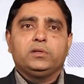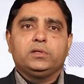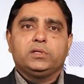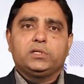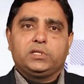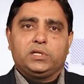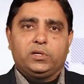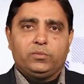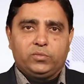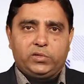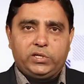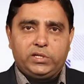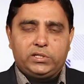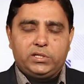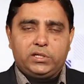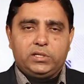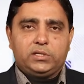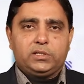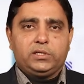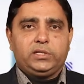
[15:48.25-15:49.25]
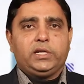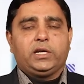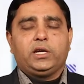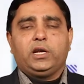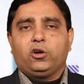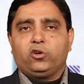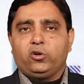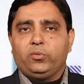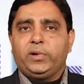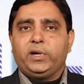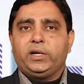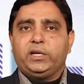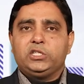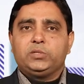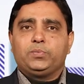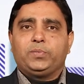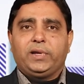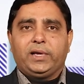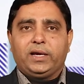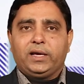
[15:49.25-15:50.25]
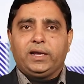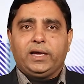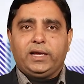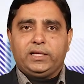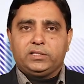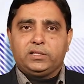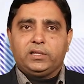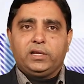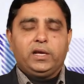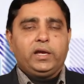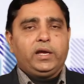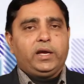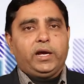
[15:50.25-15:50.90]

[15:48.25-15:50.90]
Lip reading: some thesis or document is plagiarized